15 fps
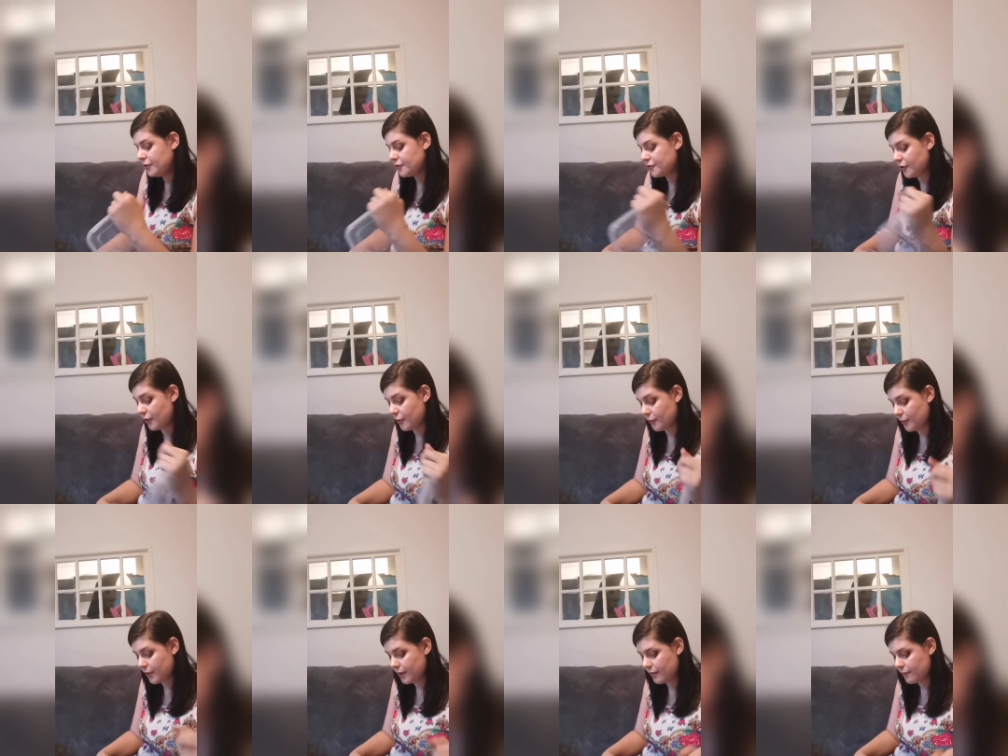
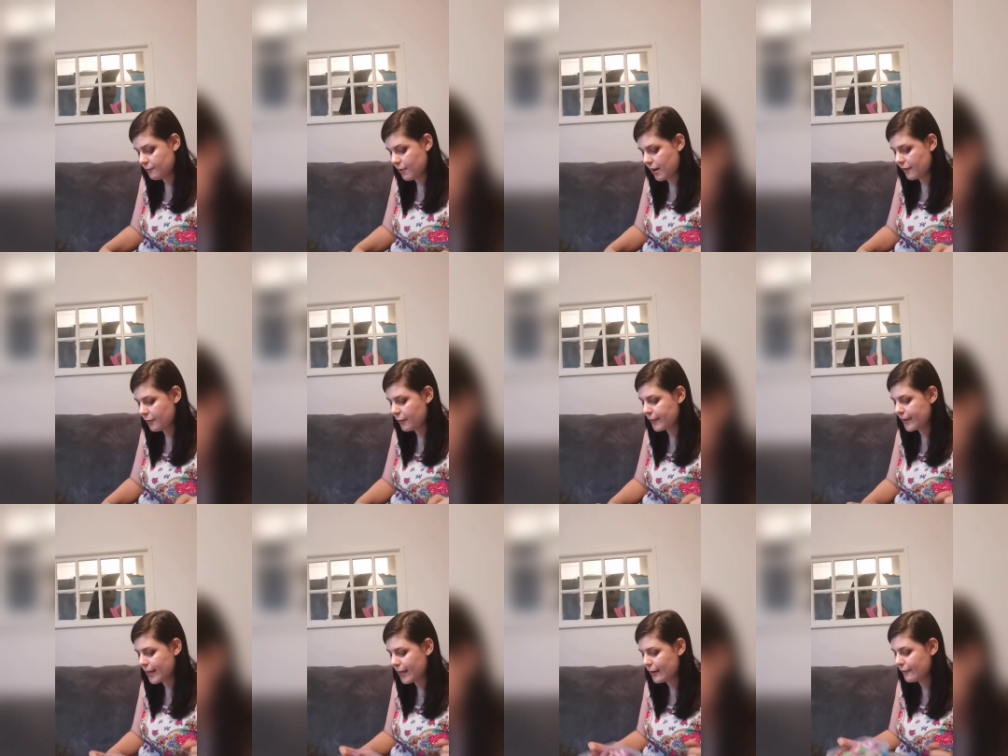So rather
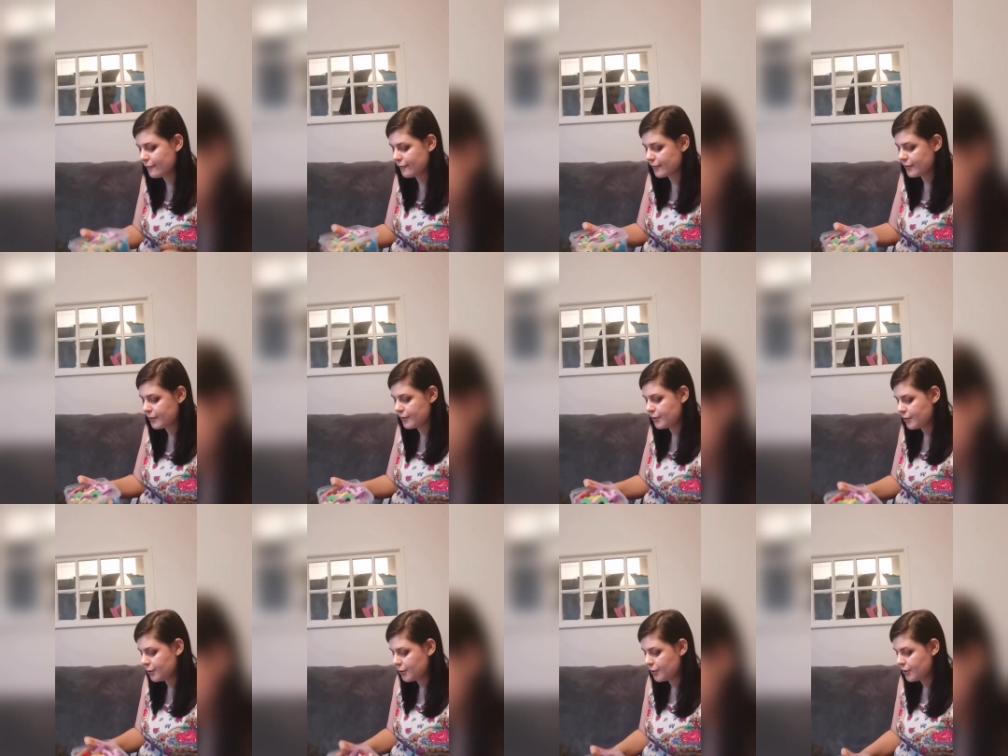than have
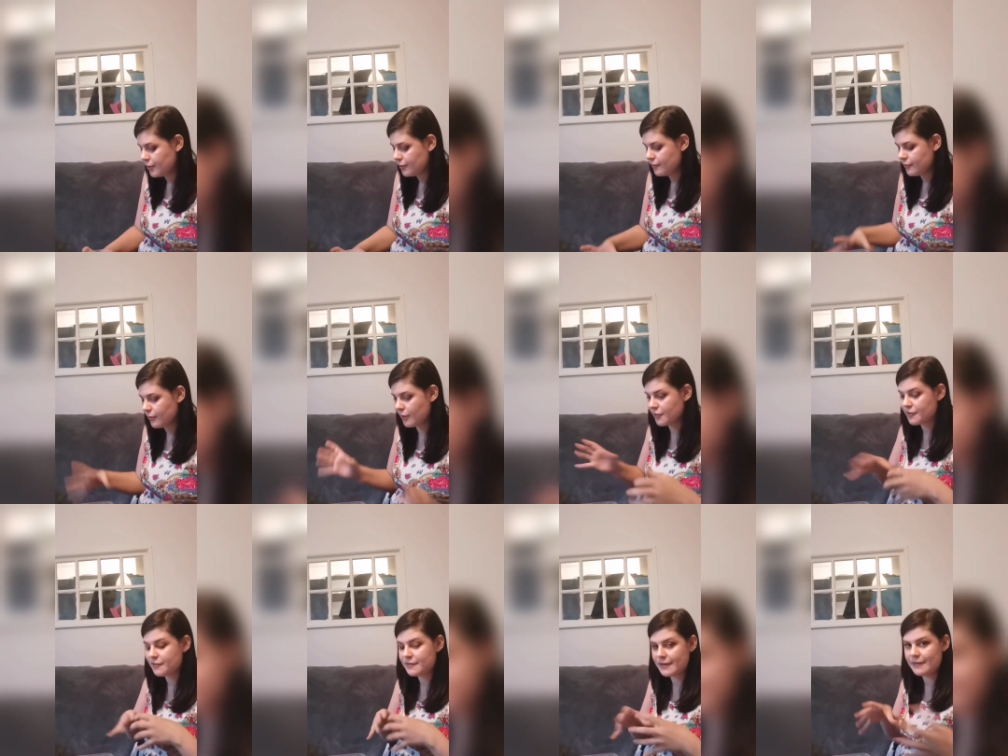
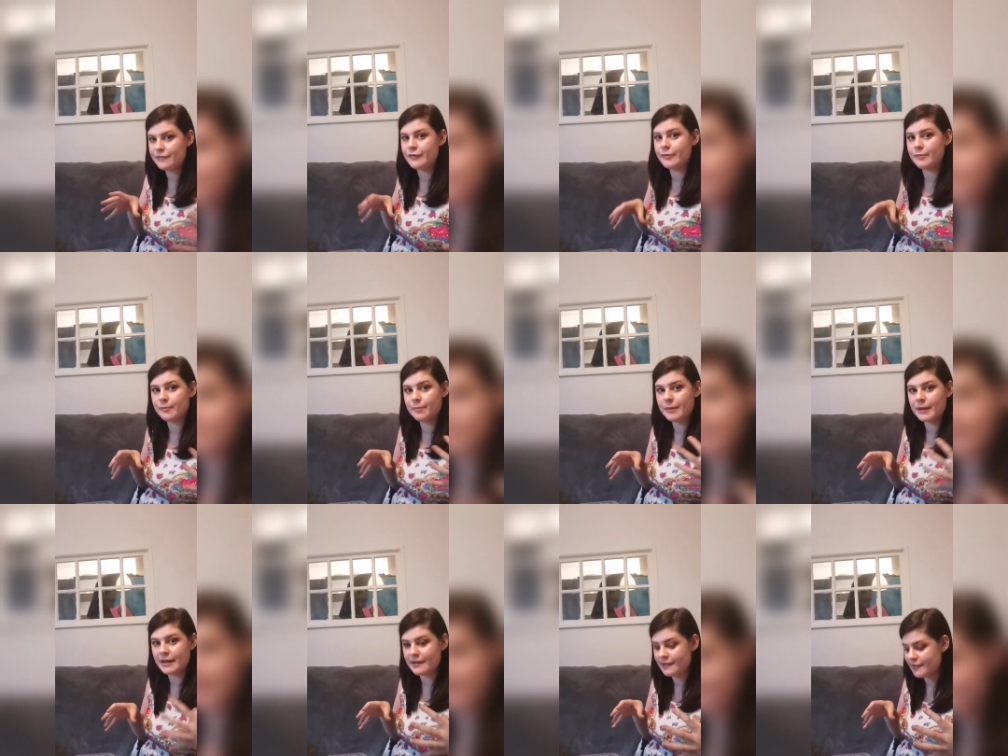lots of different
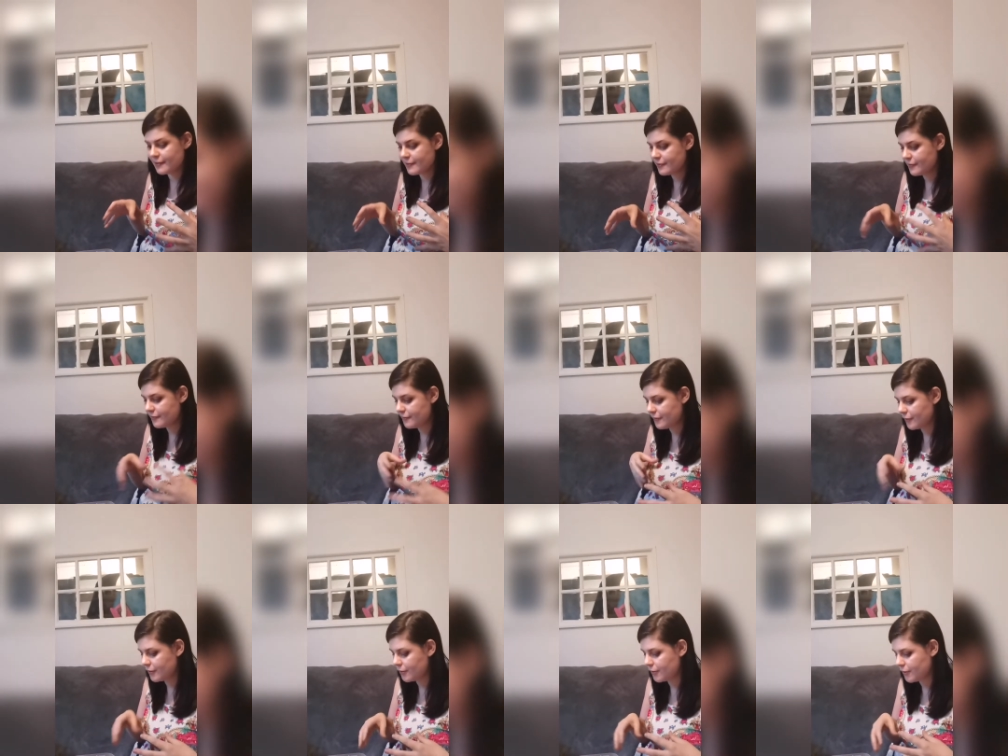places
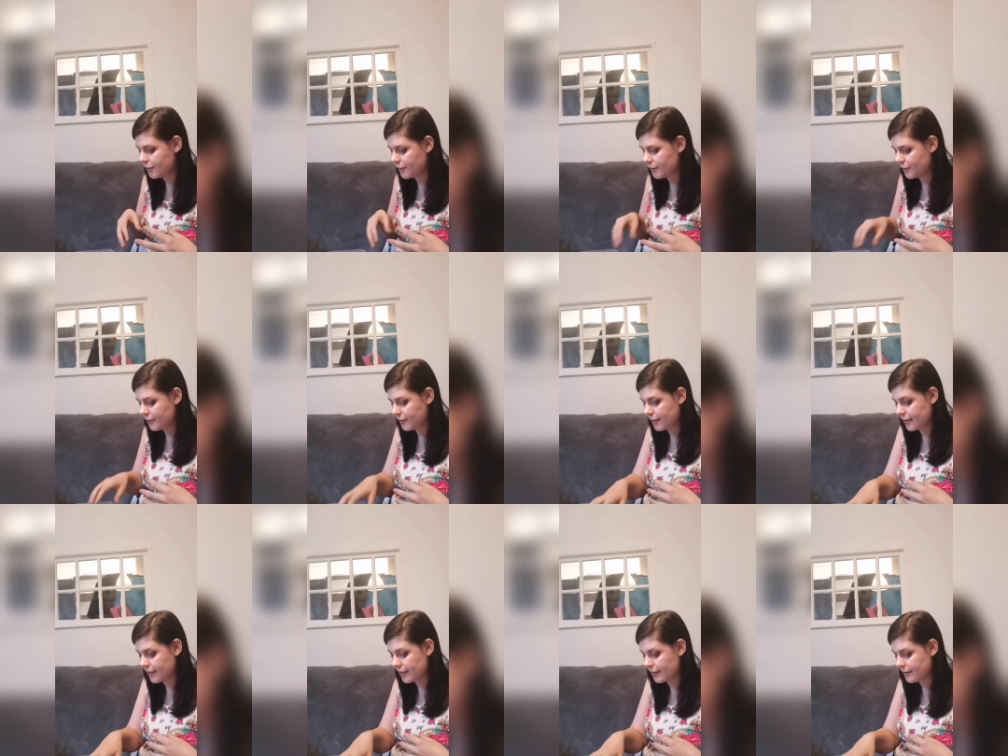for
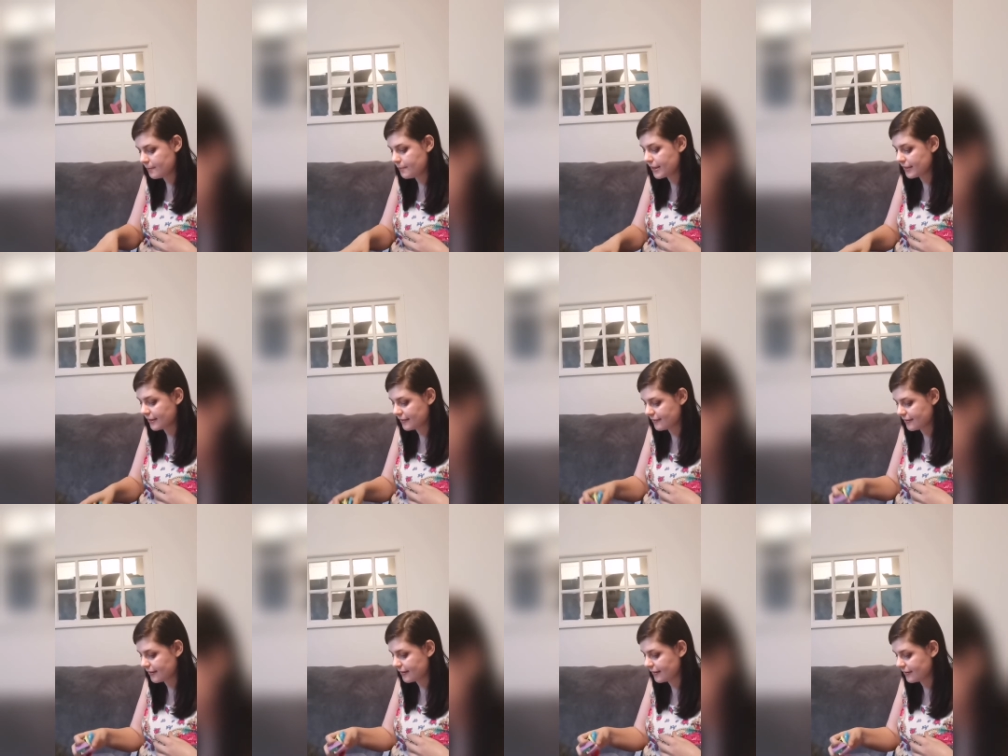the
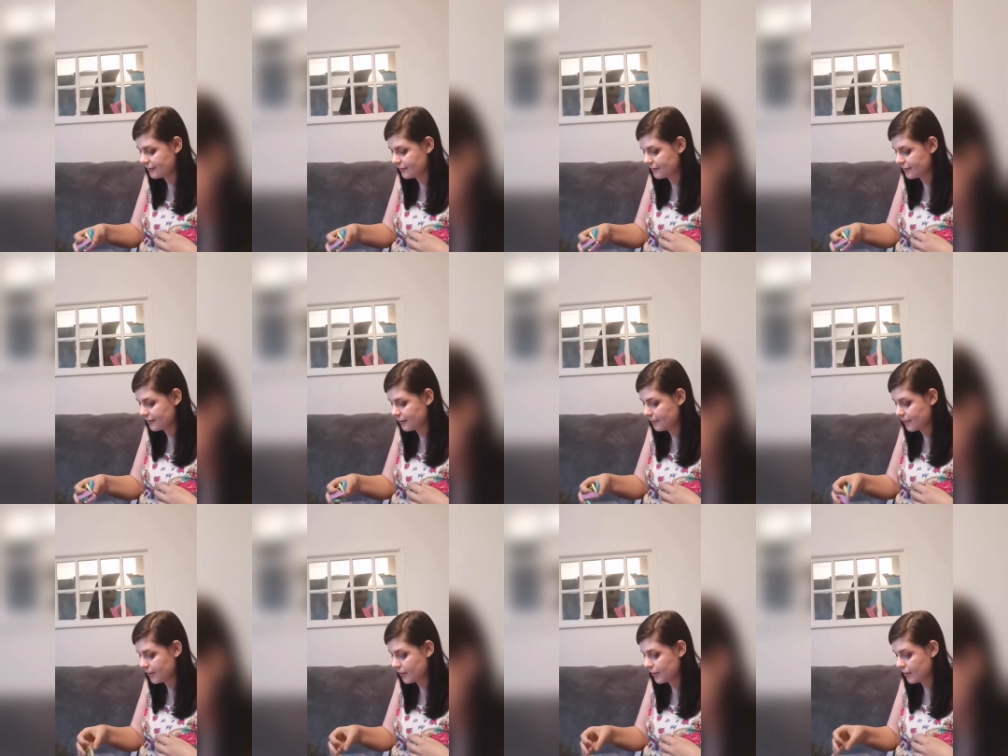magnetic letters that
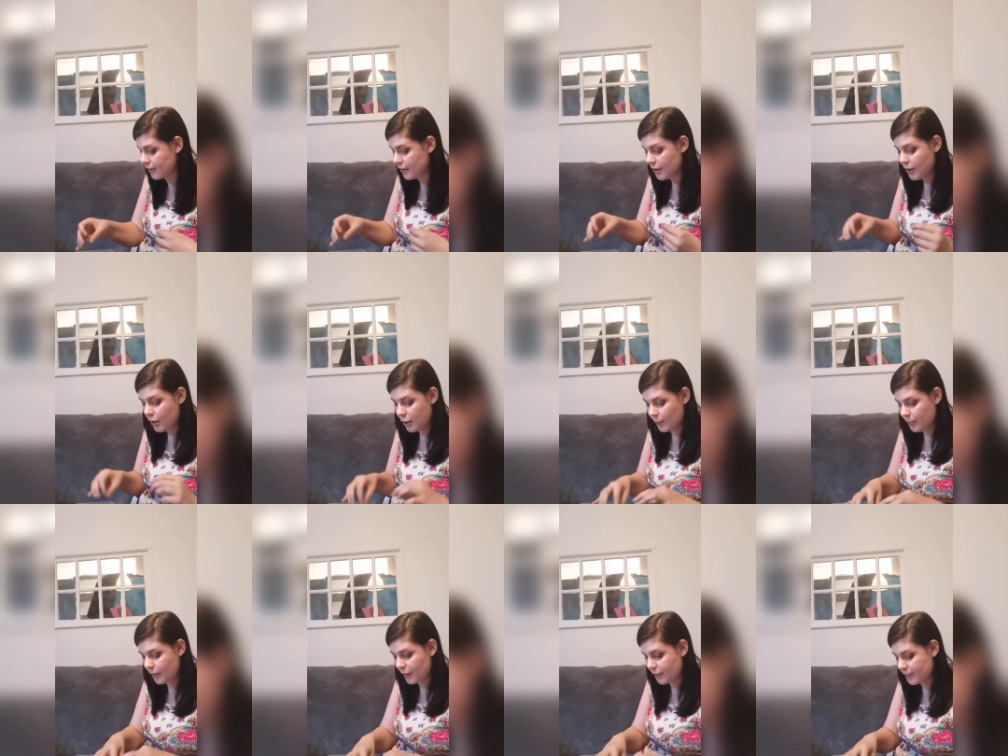I bought, I
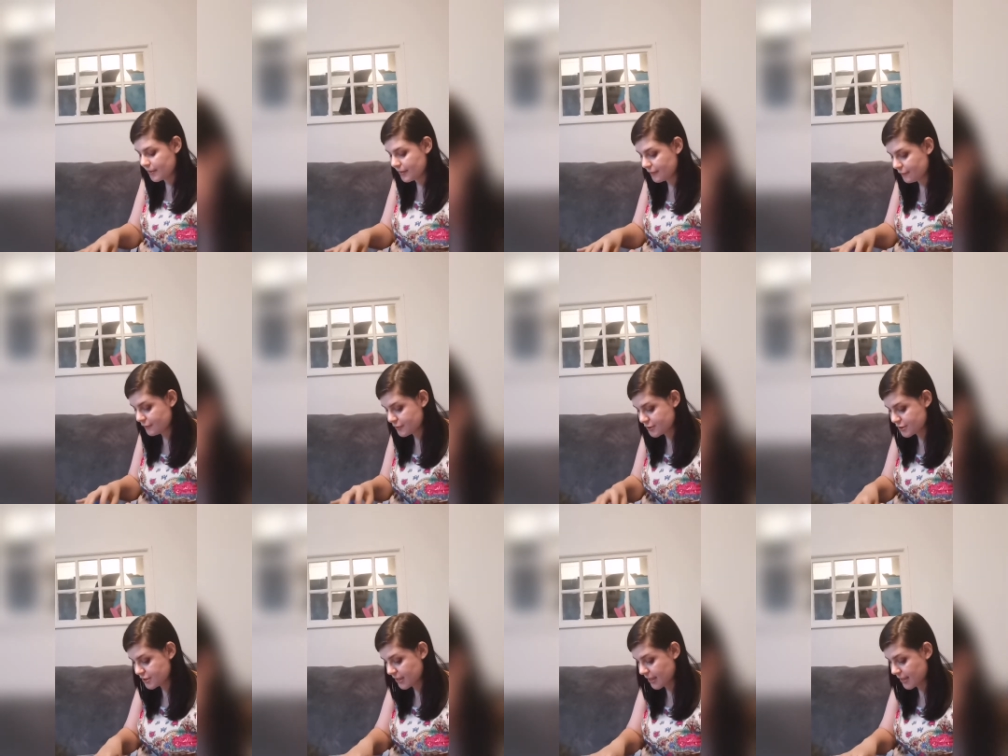bought them in different
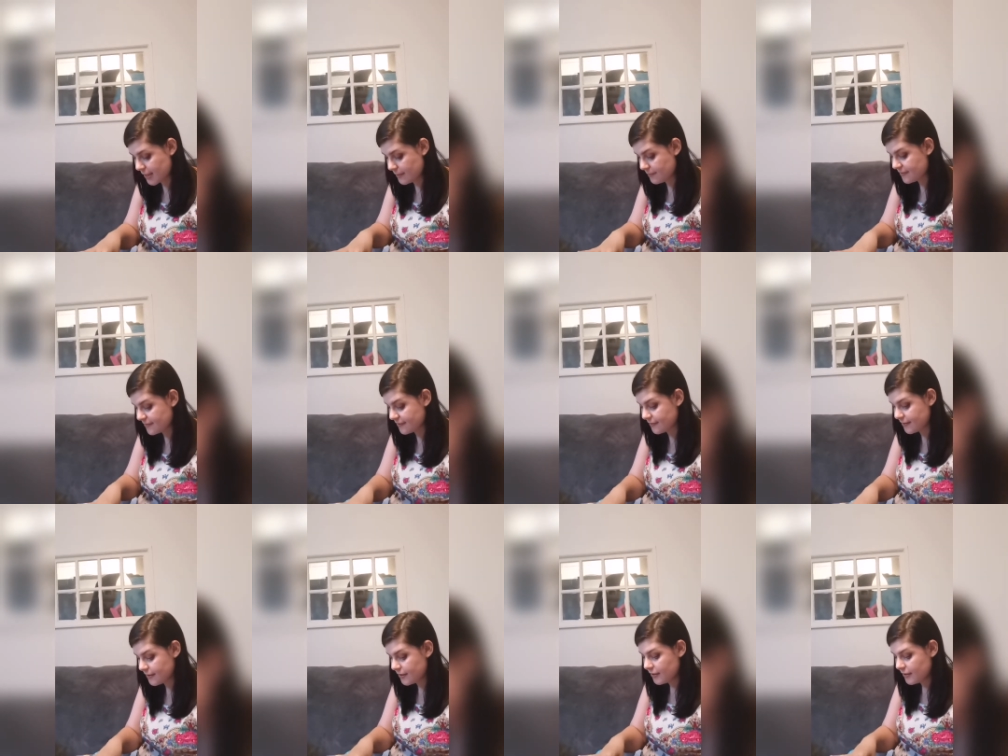shapes